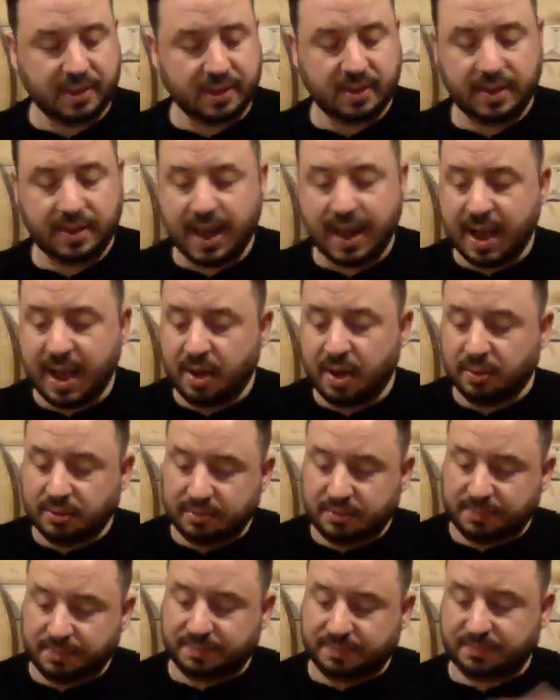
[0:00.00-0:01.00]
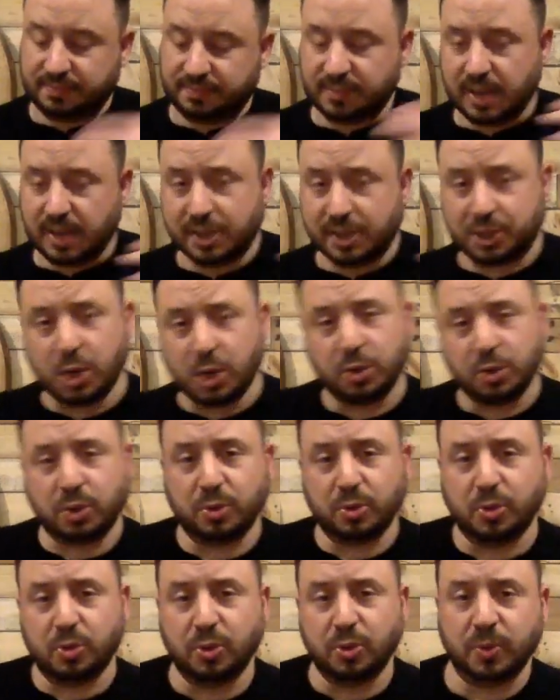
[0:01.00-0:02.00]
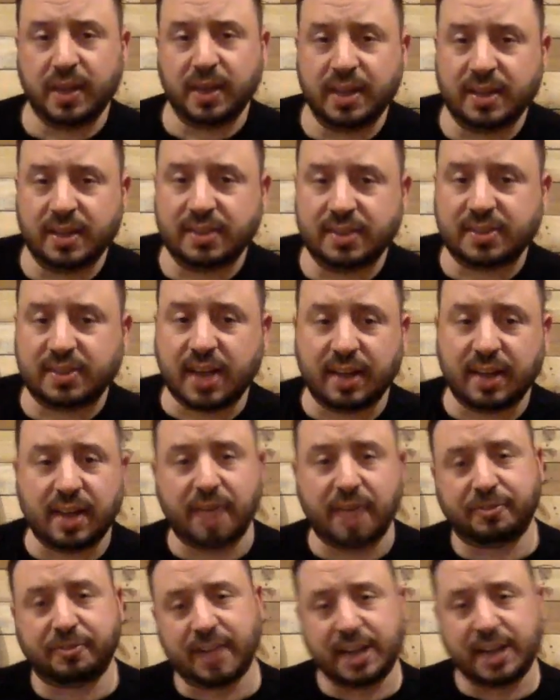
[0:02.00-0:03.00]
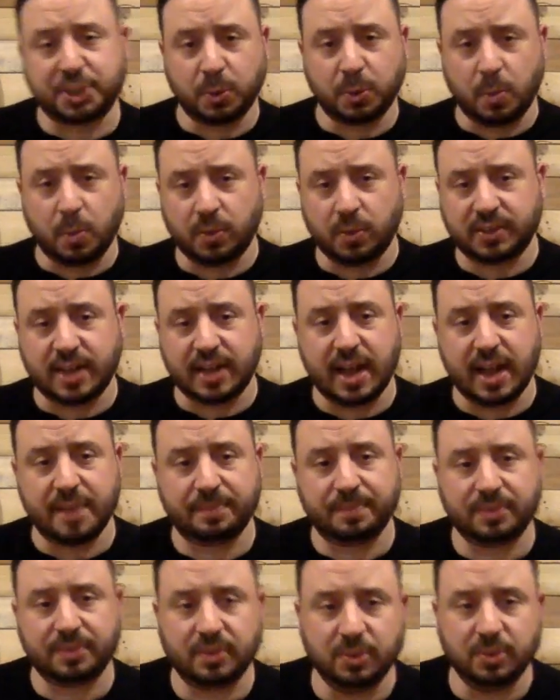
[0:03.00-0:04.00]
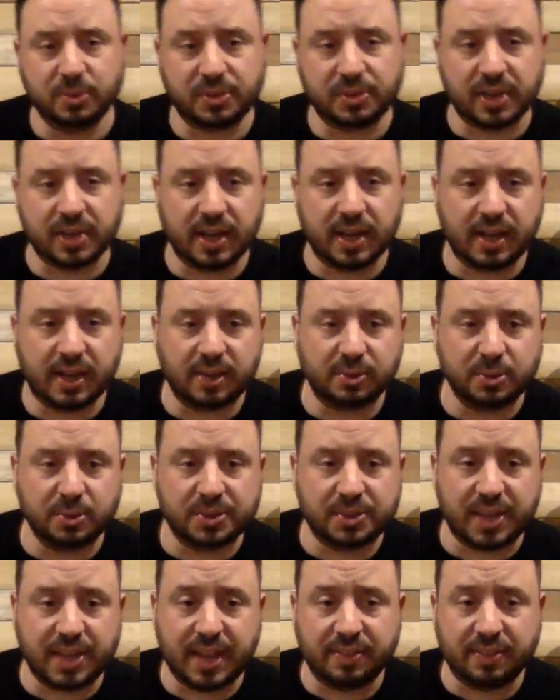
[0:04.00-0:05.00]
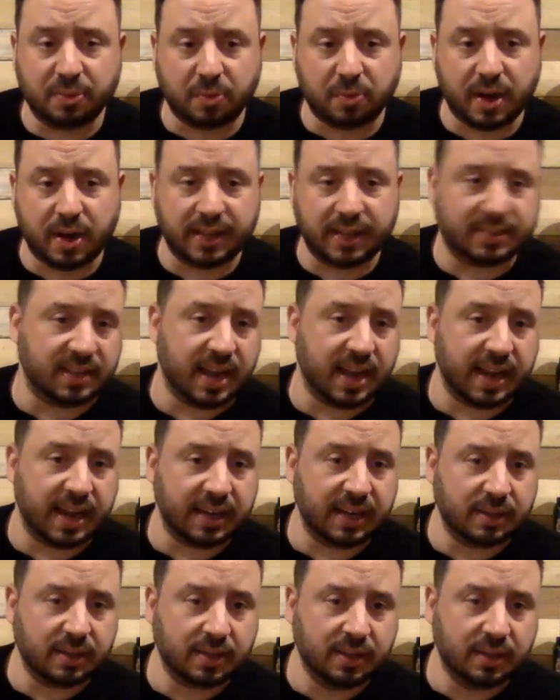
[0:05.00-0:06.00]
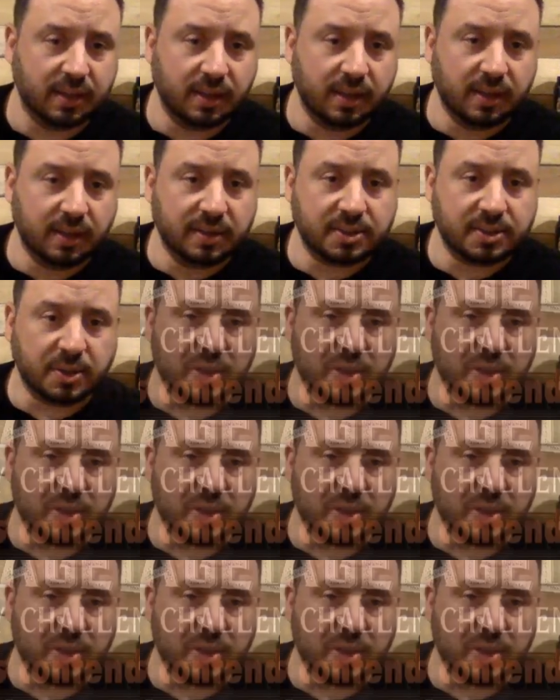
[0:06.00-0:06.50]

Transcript: now, I showed you who is, I'll, I'll flash it one more time, who's, uh, who's in the running tonight. So